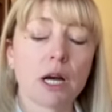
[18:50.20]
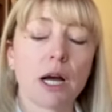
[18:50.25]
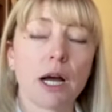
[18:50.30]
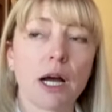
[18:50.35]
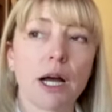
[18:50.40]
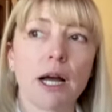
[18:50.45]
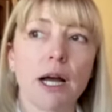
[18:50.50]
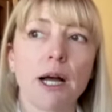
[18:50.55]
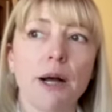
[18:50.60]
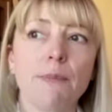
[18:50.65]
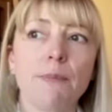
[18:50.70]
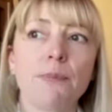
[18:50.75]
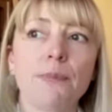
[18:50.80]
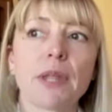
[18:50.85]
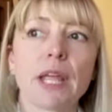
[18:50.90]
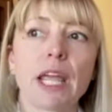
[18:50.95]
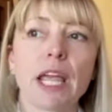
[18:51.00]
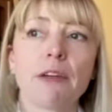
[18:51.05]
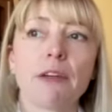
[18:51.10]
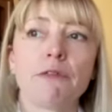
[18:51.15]

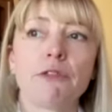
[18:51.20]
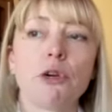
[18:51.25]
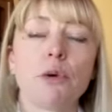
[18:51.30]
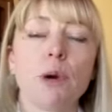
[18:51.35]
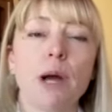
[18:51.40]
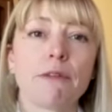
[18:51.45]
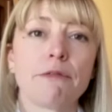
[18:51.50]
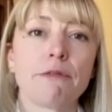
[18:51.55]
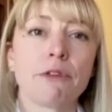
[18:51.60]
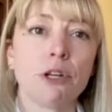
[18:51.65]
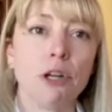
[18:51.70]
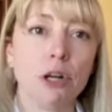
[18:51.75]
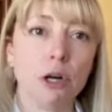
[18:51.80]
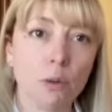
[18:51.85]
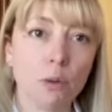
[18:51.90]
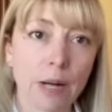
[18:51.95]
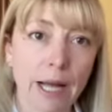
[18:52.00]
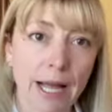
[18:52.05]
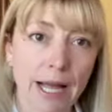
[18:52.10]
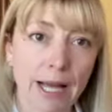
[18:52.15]
If you have
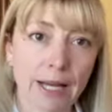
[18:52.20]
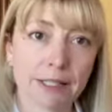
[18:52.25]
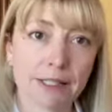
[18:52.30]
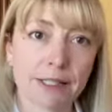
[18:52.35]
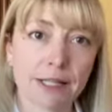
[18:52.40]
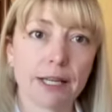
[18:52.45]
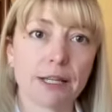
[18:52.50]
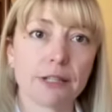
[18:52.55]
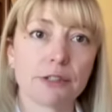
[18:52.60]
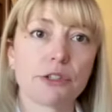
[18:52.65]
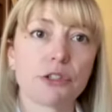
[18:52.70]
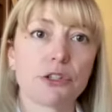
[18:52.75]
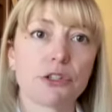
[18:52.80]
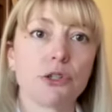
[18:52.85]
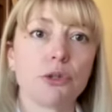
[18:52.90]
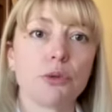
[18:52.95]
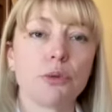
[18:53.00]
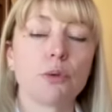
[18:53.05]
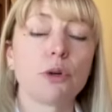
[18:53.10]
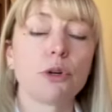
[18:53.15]
no access
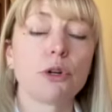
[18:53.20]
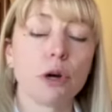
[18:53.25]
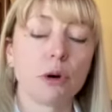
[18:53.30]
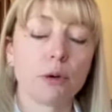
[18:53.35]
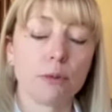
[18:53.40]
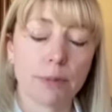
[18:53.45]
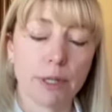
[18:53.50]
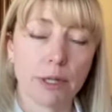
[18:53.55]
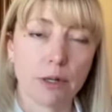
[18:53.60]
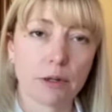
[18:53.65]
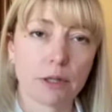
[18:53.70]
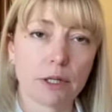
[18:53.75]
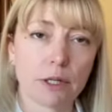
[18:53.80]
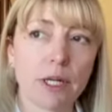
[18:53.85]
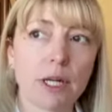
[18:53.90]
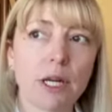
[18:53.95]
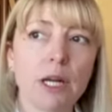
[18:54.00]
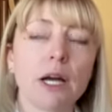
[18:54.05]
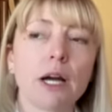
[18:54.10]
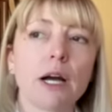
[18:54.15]
to goat milk,
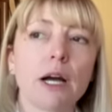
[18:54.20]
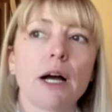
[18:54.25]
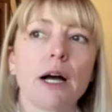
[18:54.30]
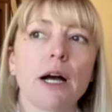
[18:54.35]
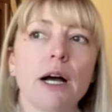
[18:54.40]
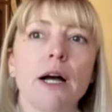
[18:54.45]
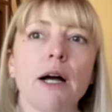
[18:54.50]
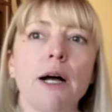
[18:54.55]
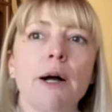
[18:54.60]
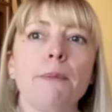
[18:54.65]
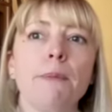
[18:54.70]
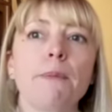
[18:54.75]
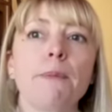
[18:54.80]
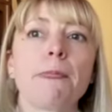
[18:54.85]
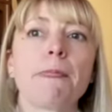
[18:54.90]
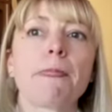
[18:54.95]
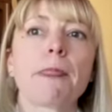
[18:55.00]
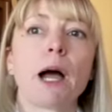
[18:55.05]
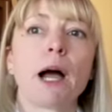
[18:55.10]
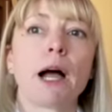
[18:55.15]

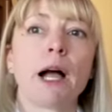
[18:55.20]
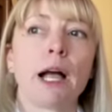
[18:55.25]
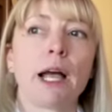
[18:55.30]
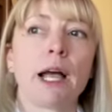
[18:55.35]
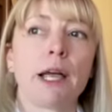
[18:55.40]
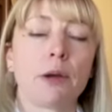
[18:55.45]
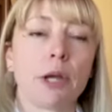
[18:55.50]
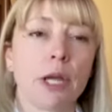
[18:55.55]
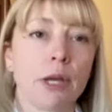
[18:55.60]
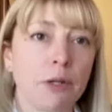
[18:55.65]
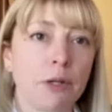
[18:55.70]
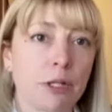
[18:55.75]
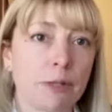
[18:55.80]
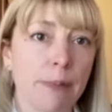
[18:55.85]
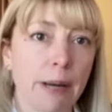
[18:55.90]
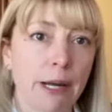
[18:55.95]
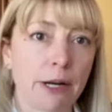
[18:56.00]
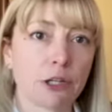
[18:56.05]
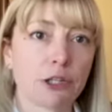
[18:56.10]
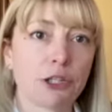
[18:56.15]
it is
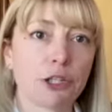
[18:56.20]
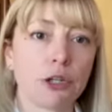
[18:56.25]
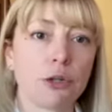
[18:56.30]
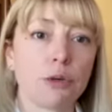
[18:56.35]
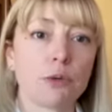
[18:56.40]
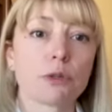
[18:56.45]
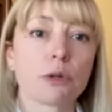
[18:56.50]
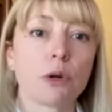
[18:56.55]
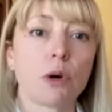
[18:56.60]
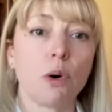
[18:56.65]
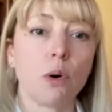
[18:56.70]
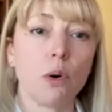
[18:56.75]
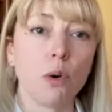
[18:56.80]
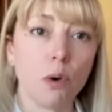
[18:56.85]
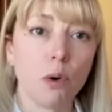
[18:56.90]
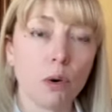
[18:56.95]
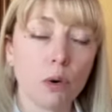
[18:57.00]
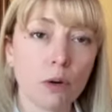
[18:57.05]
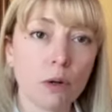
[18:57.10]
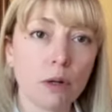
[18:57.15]
better to use
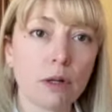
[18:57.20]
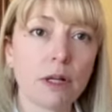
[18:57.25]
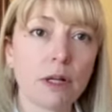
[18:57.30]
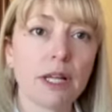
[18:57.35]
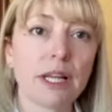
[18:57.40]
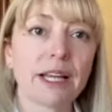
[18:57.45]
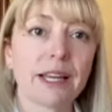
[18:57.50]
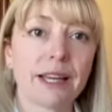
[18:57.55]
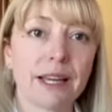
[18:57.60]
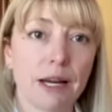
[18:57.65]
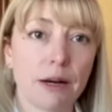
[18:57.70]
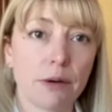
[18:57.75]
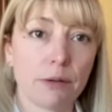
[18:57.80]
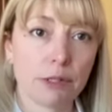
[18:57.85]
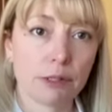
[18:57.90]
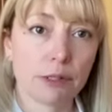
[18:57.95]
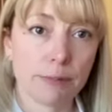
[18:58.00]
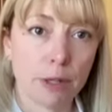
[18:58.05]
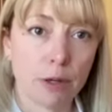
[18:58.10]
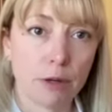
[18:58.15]
whole
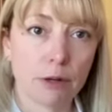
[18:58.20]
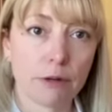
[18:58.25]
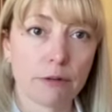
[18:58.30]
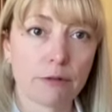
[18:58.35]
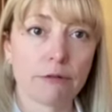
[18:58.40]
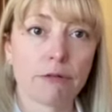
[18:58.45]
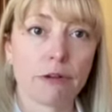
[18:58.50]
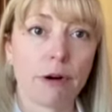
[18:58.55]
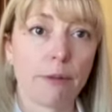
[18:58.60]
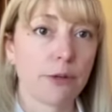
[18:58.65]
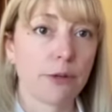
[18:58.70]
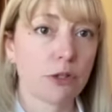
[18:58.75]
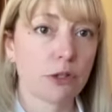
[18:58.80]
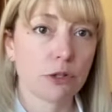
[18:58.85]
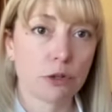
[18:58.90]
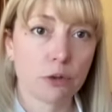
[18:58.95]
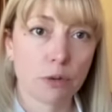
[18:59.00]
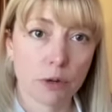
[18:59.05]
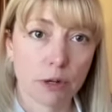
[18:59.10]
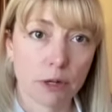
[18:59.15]
cow's milk from the
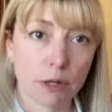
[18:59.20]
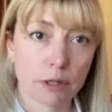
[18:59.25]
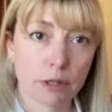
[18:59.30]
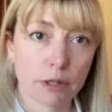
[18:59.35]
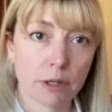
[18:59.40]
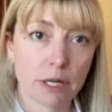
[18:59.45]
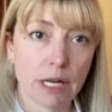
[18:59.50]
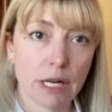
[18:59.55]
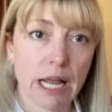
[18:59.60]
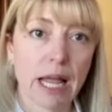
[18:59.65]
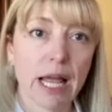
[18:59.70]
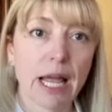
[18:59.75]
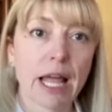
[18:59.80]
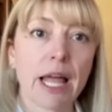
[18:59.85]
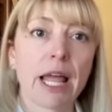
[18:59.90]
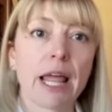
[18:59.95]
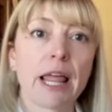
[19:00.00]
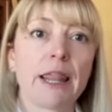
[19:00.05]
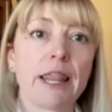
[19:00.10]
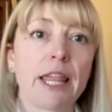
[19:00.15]
store
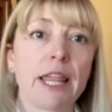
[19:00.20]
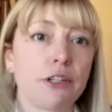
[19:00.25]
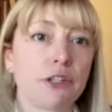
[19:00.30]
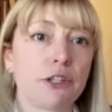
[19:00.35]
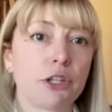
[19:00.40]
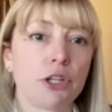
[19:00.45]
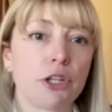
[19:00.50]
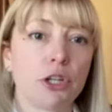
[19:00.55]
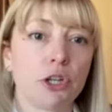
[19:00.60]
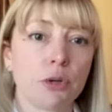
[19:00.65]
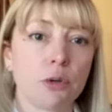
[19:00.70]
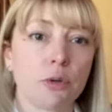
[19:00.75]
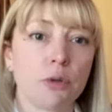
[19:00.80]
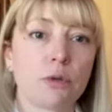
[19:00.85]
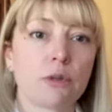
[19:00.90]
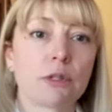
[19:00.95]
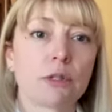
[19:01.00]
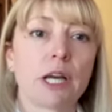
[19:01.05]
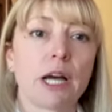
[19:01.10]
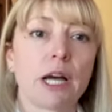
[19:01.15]
than to use